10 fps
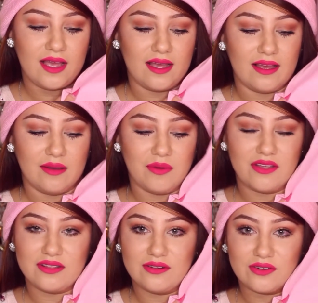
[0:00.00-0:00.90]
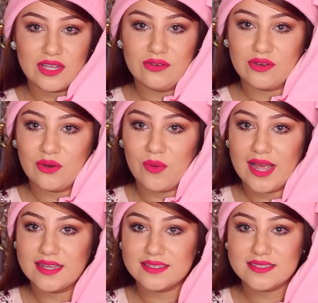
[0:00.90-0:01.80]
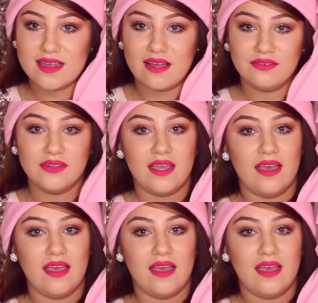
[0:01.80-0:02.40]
um, all the little cute kawaii stuff.